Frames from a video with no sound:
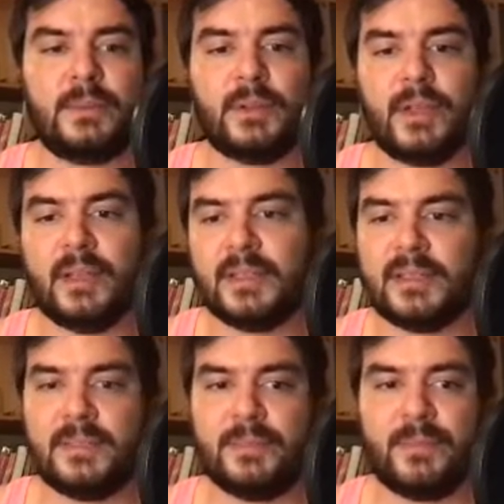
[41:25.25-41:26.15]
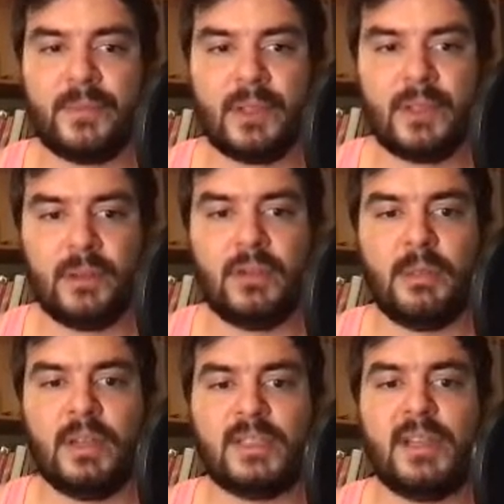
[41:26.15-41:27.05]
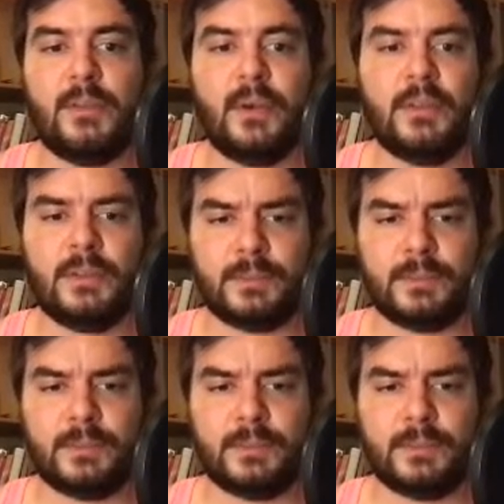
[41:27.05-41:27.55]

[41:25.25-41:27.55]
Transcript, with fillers: But okay, this is totally beside the point.